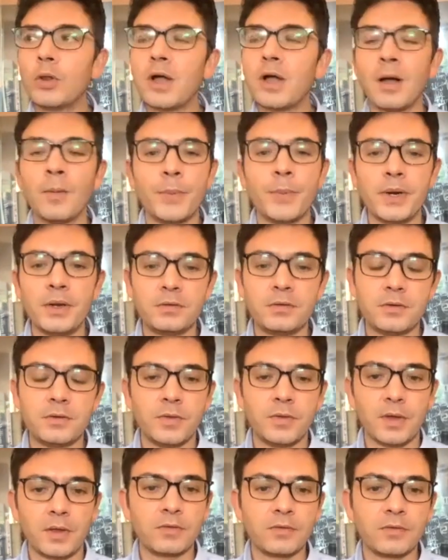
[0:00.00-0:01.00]
companies do
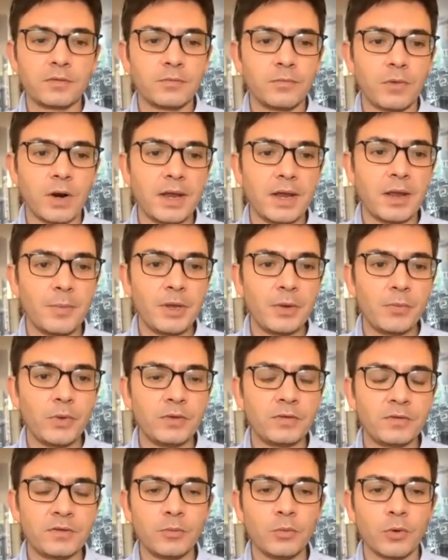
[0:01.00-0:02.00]
this, right? I mean, we
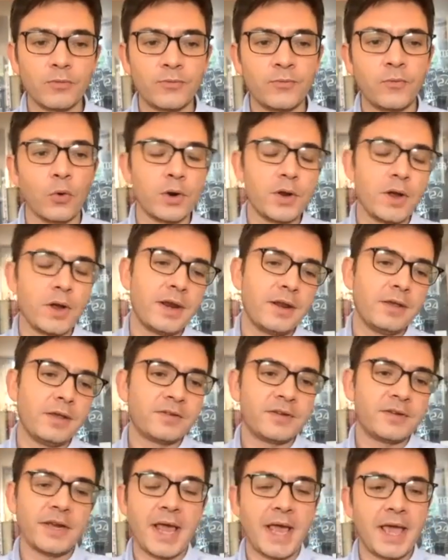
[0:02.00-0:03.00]
see what Fortnite
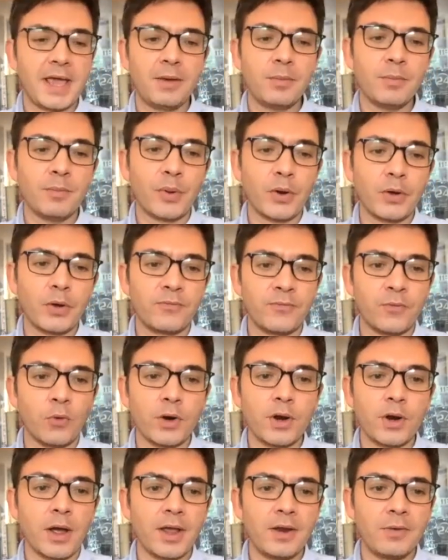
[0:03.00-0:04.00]
is today, but
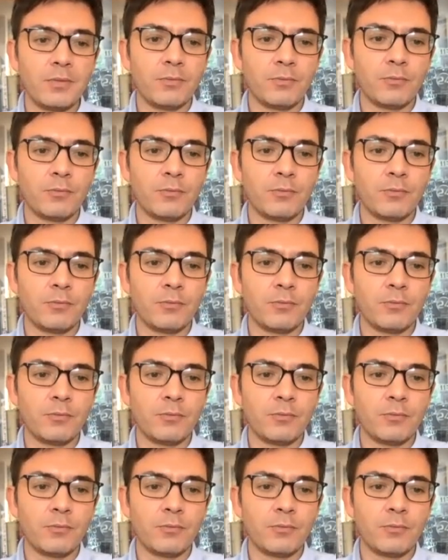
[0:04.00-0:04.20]
Fortnite,